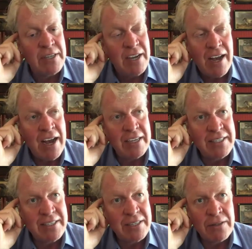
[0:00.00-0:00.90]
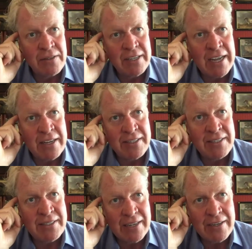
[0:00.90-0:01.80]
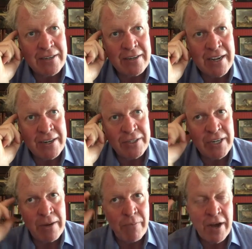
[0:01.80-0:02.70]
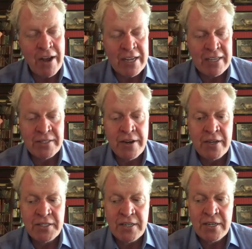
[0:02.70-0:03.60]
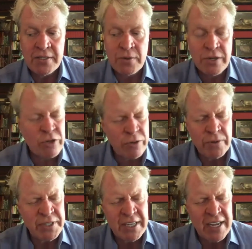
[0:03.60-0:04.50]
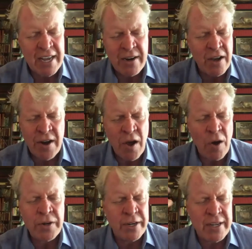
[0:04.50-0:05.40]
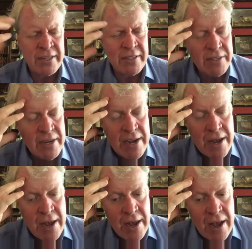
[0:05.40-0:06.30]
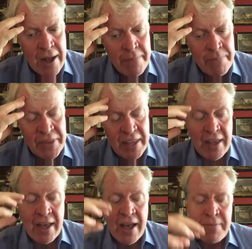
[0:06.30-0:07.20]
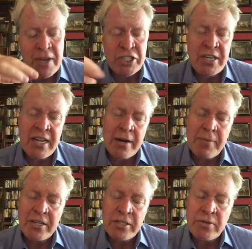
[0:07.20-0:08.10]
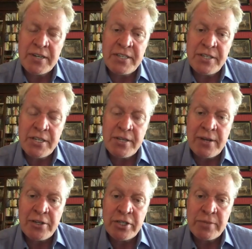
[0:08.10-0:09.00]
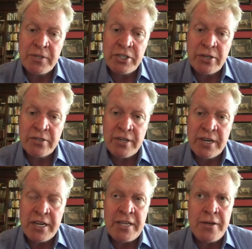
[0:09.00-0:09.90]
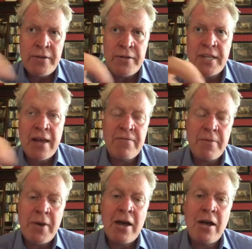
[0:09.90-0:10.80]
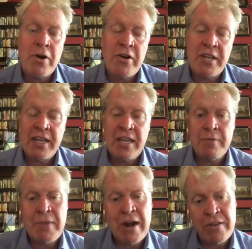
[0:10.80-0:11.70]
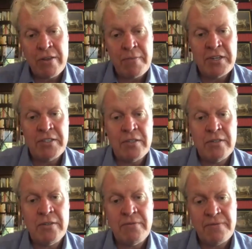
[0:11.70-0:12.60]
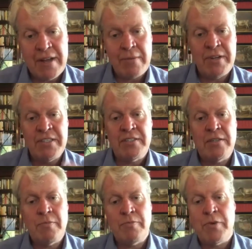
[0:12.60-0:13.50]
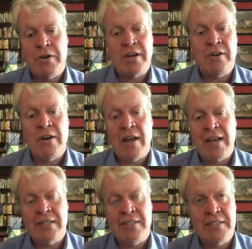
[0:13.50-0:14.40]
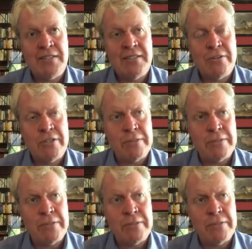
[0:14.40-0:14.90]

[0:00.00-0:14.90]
I still get sickened actually by his nastiness or cruelty and oddness. I mentioned he had about 22 illegitimate children, and he used them for power broking. He had married them into families to broker alliances, etc.